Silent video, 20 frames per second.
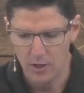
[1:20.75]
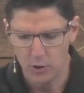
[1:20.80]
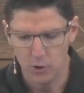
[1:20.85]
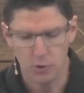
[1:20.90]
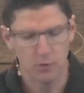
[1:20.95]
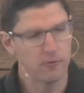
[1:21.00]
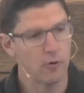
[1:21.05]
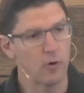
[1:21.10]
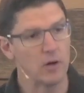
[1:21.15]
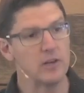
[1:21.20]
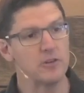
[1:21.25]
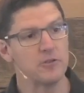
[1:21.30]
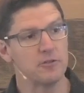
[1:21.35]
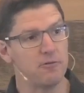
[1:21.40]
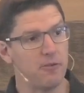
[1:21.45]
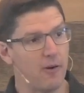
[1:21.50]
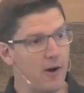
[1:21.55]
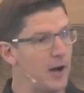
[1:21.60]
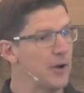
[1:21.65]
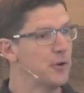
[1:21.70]
who for his
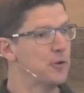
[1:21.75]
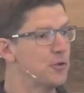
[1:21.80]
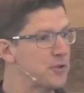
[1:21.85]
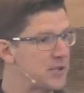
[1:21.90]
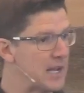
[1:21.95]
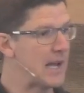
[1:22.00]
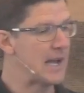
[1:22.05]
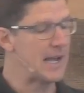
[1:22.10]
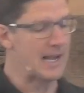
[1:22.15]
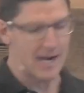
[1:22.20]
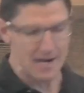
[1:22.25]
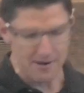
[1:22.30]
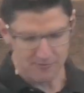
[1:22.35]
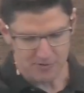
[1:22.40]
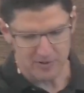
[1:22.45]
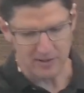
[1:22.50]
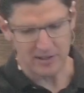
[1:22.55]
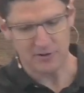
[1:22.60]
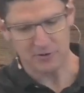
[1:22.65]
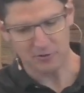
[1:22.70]
final day
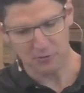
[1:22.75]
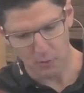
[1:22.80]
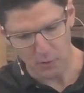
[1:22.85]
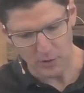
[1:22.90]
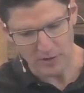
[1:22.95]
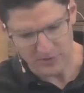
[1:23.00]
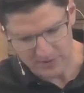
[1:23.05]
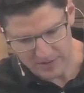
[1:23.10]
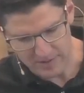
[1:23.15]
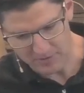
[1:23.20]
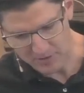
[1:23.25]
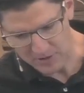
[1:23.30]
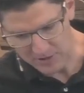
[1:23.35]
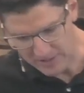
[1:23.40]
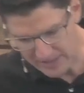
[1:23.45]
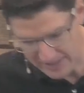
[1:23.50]
after his 47